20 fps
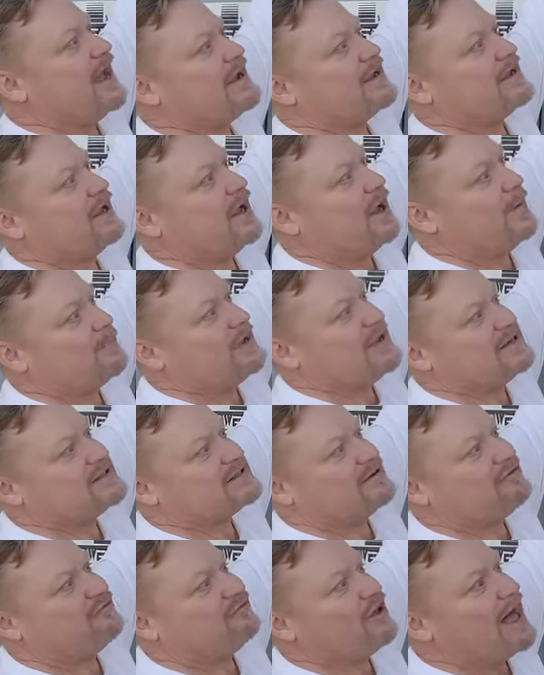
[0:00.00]
like a
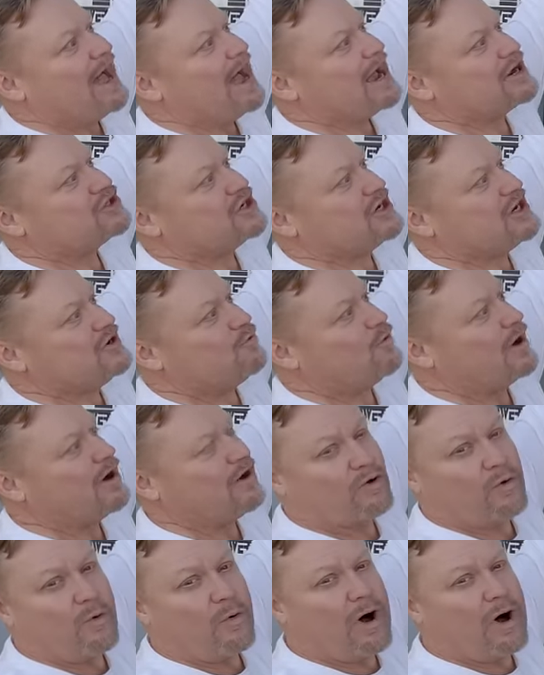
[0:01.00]
piece of flashing where the